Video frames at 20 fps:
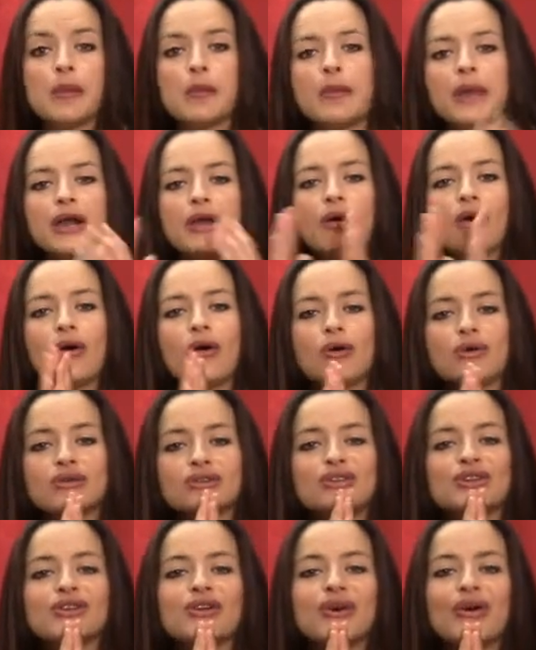but
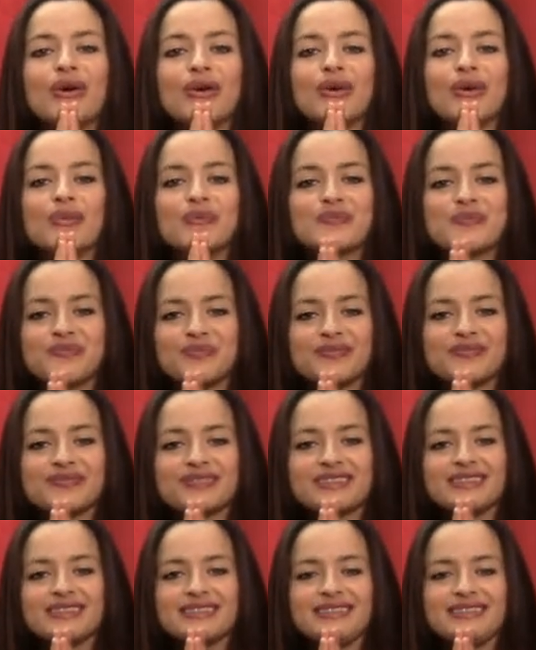also
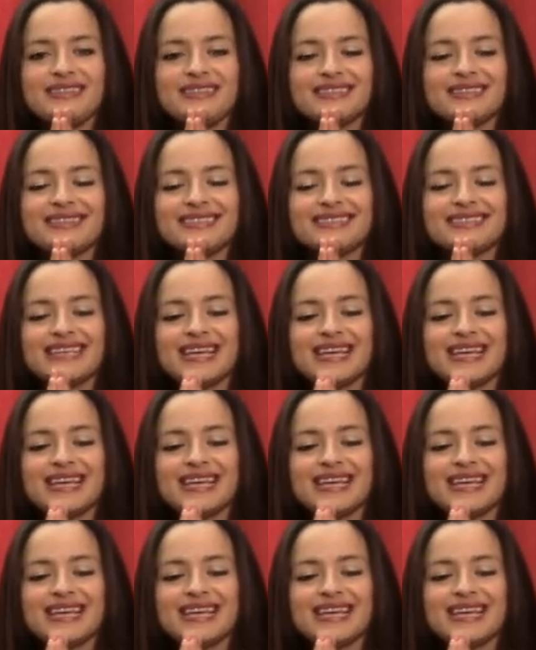they